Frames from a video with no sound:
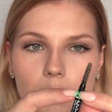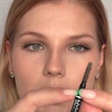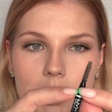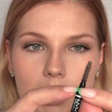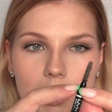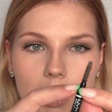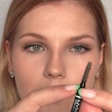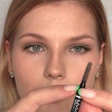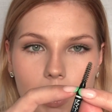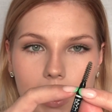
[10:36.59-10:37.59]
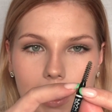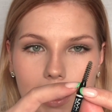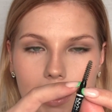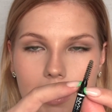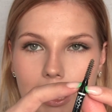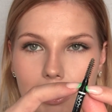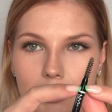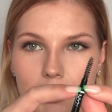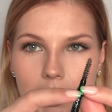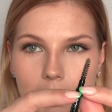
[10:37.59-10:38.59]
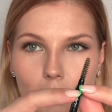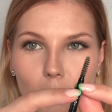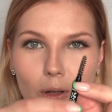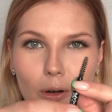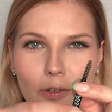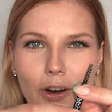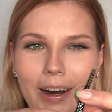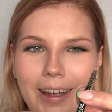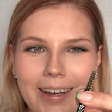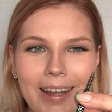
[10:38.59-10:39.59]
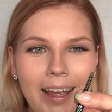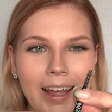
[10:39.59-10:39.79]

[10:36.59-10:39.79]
if it didn't have my hair gel all over it.